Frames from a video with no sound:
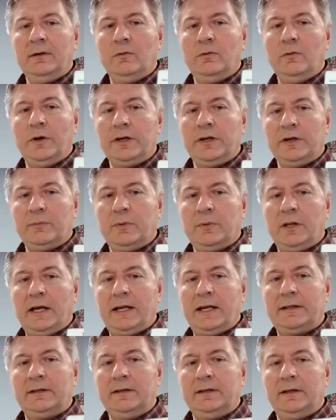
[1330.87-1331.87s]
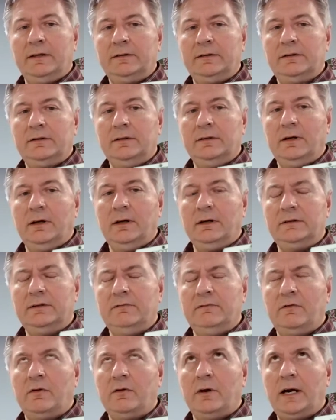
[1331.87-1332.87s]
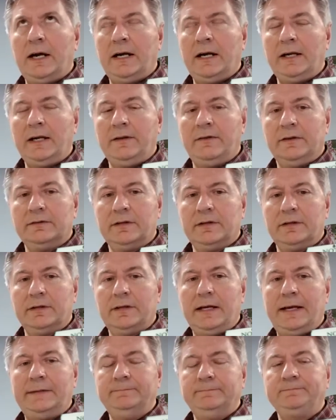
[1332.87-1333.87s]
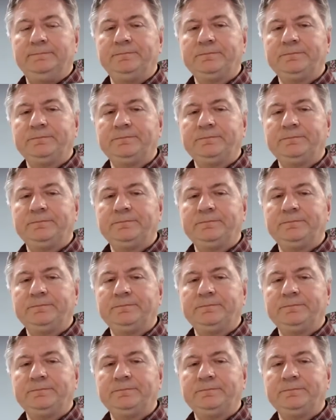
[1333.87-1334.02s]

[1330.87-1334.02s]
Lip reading: when you planted it, variety, things like that.